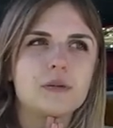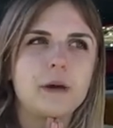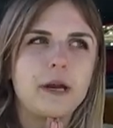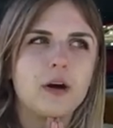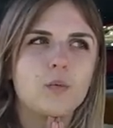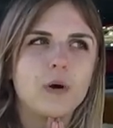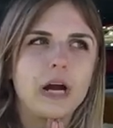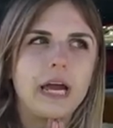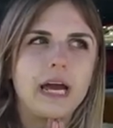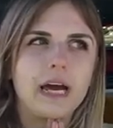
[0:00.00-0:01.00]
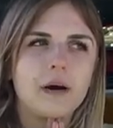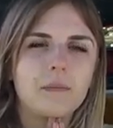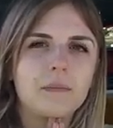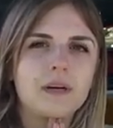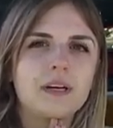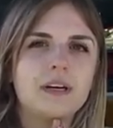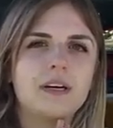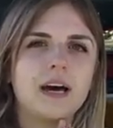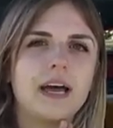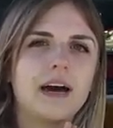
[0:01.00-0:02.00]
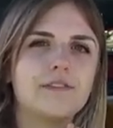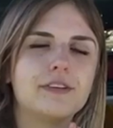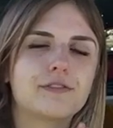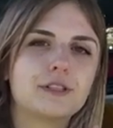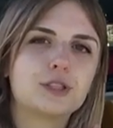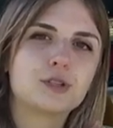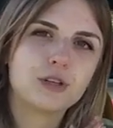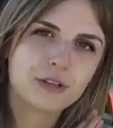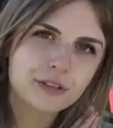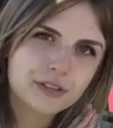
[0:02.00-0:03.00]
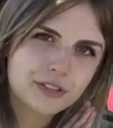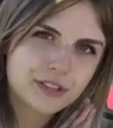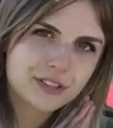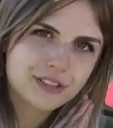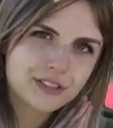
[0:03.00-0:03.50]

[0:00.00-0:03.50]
depending on where I am, I have different struggles.